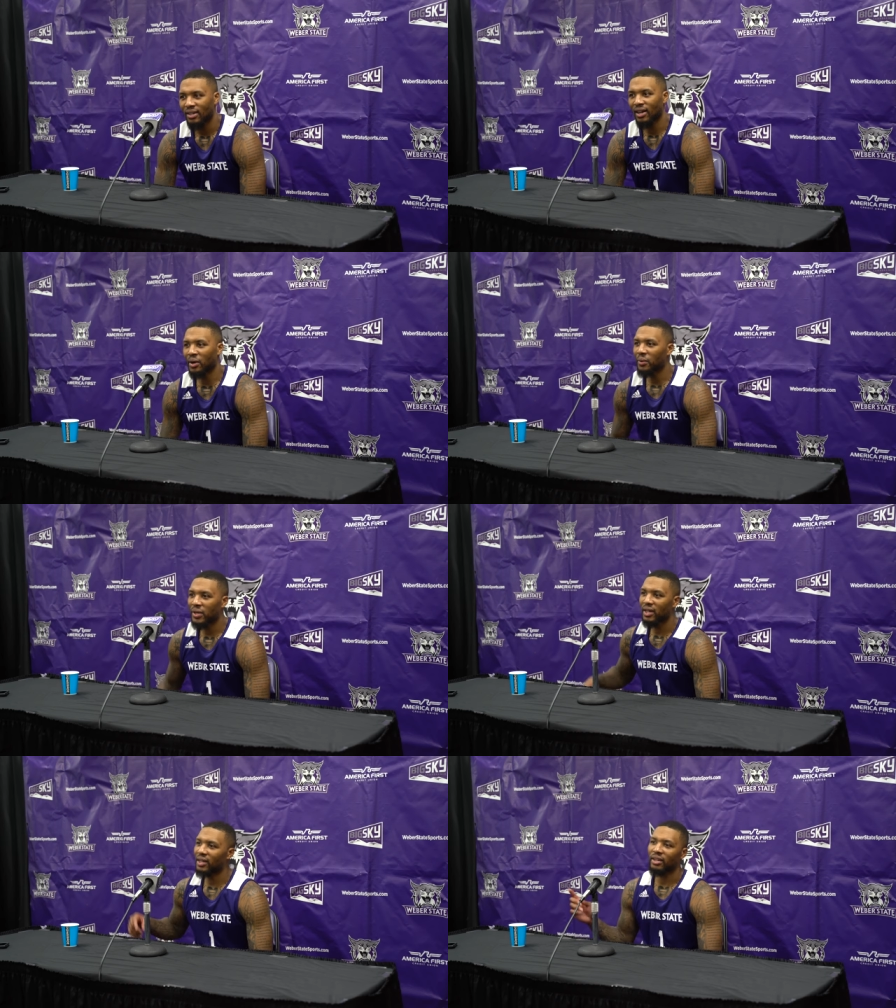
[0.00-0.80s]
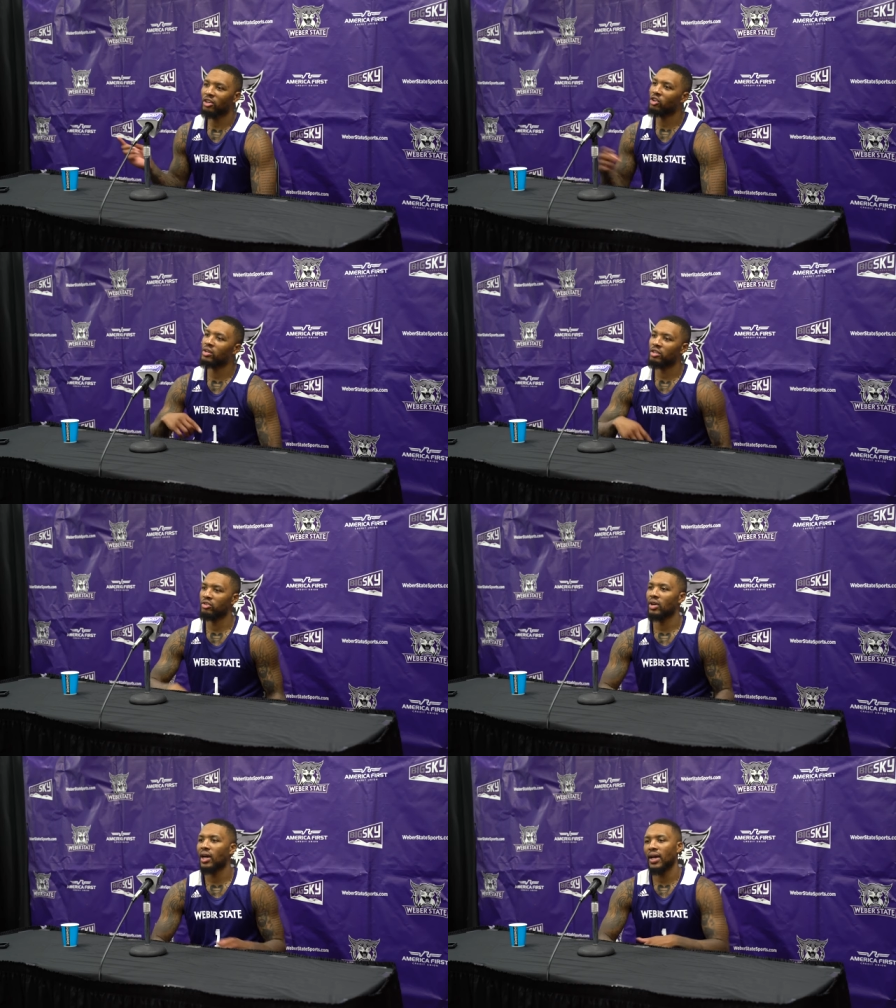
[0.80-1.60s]
I don't want to get going. You
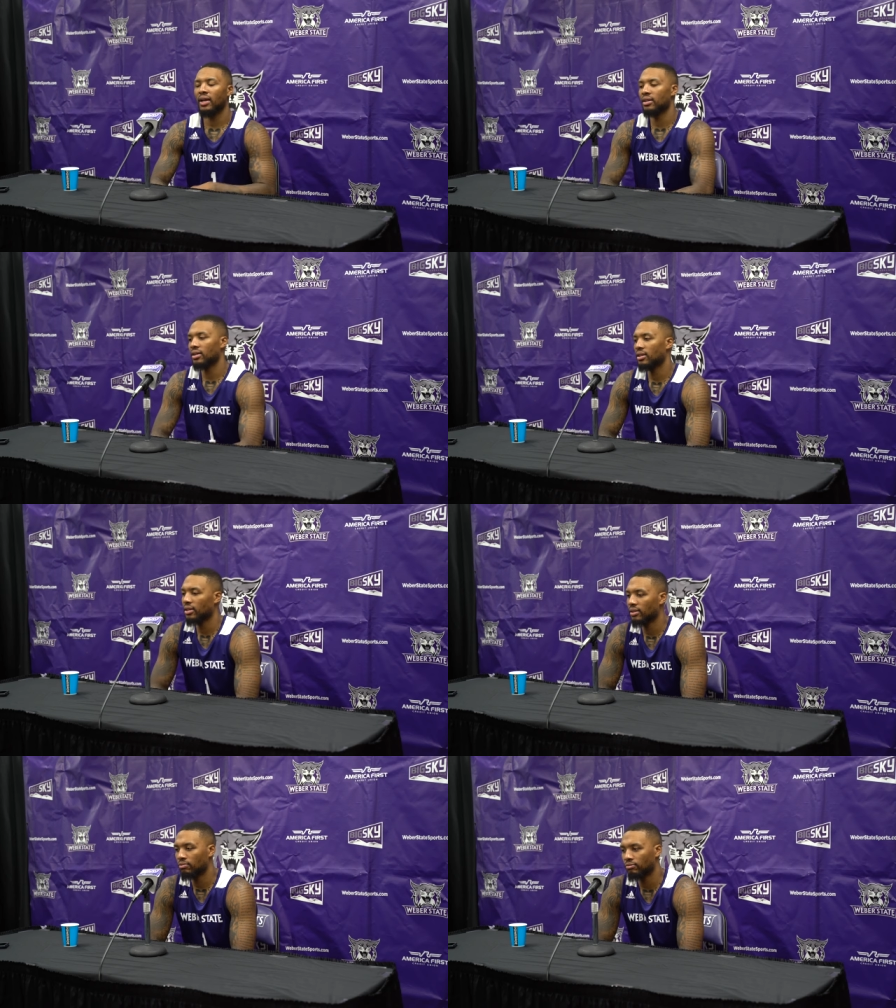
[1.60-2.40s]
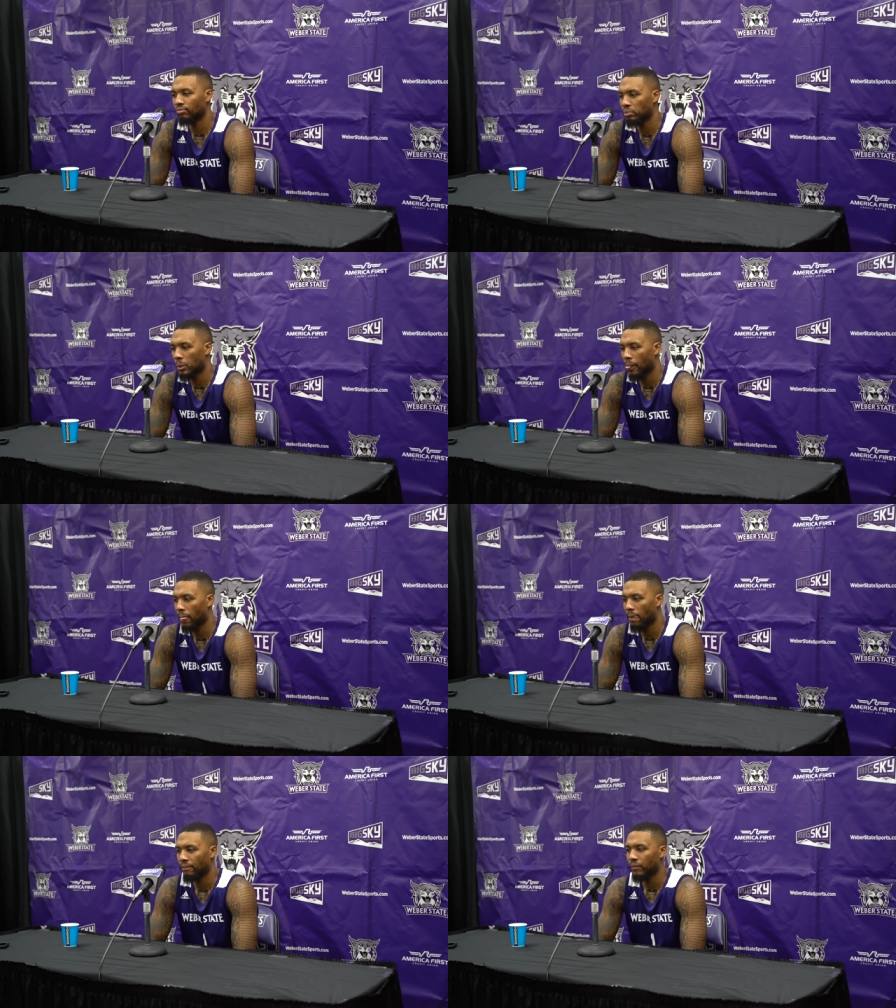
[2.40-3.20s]
know, I had
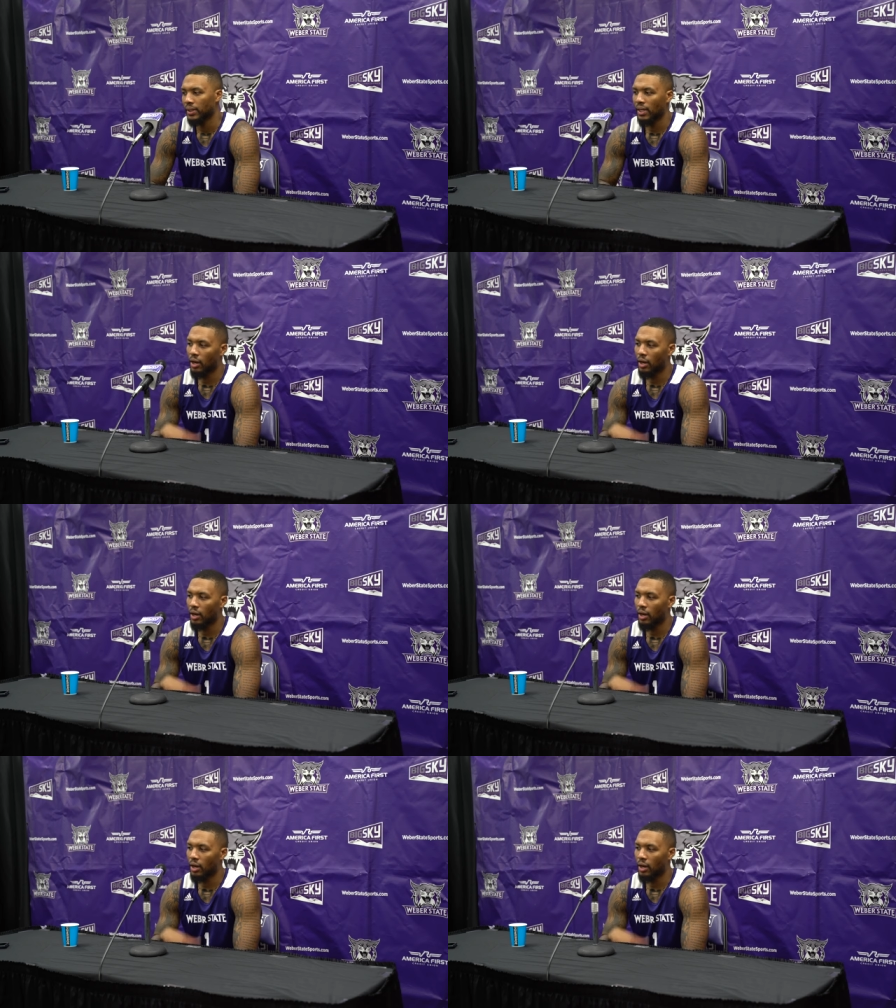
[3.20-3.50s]
a,